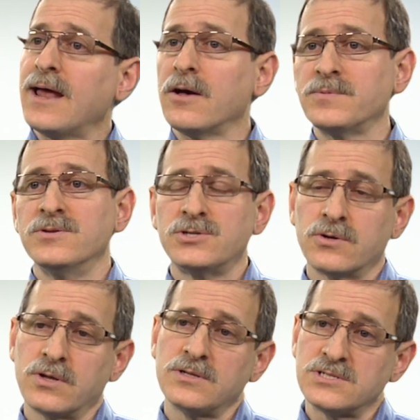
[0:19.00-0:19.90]
helps
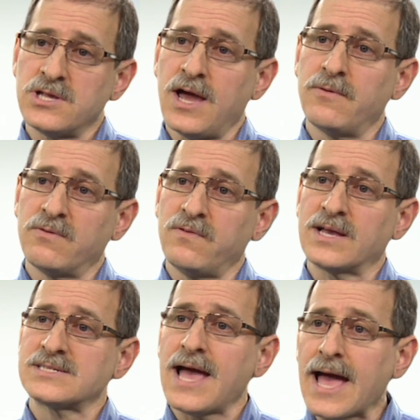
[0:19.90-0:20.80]
ensure the design
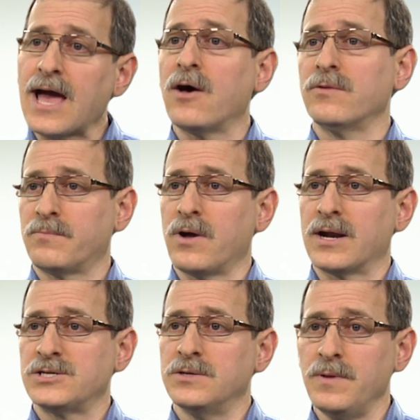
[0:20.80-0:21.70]
reflects how the
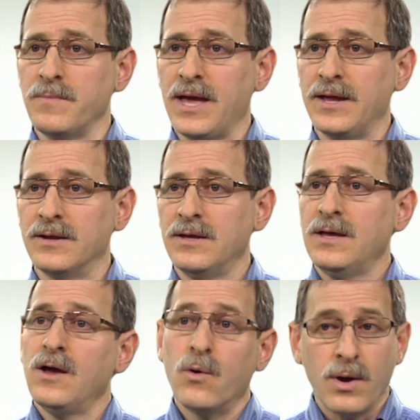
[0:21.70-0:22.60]
product should be made,
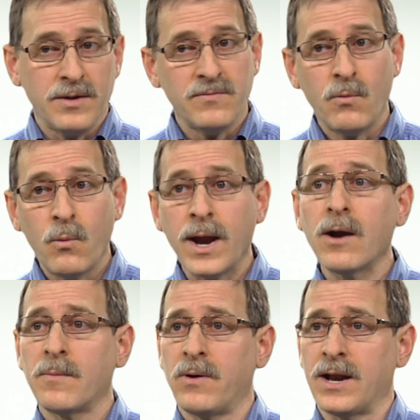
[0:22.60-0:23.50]
even
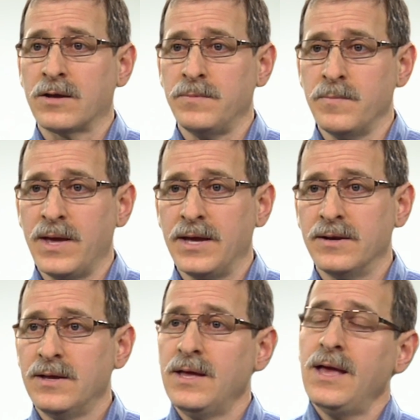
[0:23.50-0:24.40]
where a product could be made.
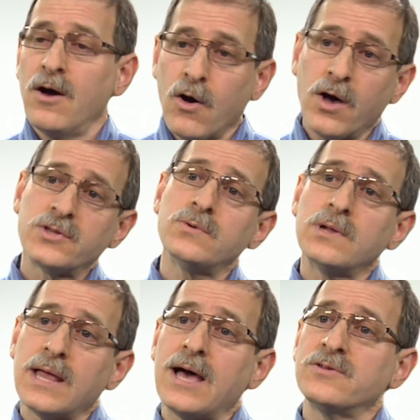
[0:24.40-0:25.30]
Also
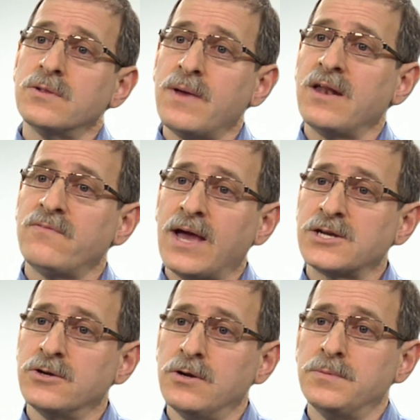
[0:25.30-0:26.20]
allows the
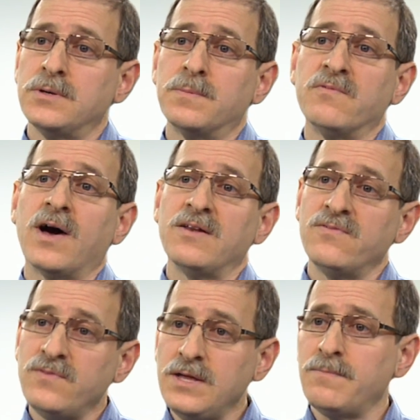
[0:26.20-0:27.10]
manufacturing group to provide
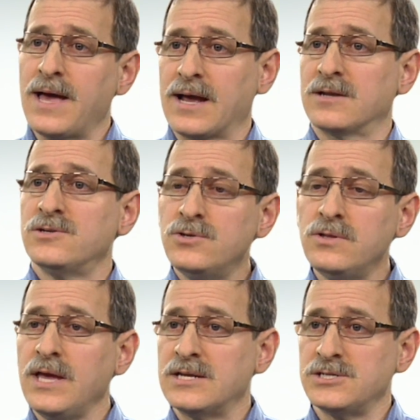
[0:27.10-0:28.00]
feedback to
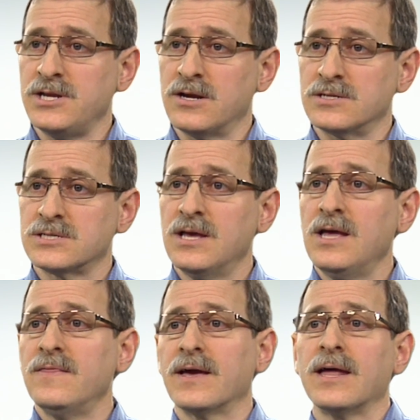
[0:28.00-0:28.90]
the engineers
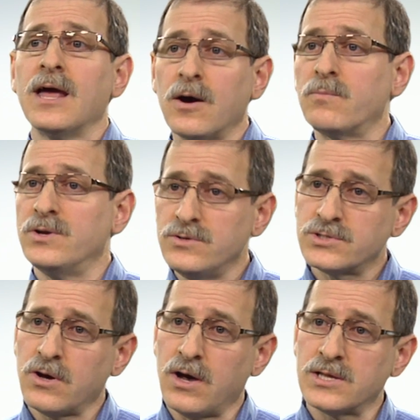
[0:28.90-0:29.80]
that can help reduce
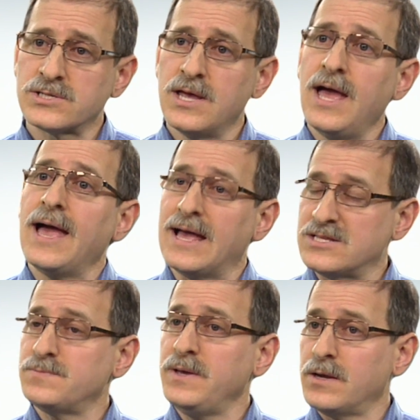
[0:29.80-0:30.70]
costs and
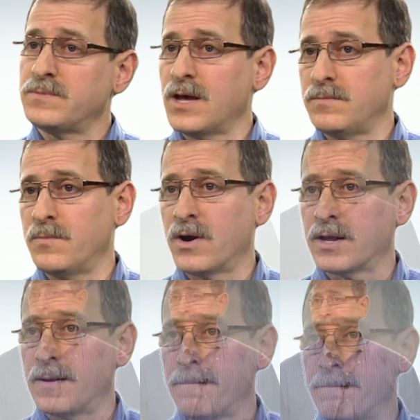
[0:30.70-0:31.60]
speed up time to market.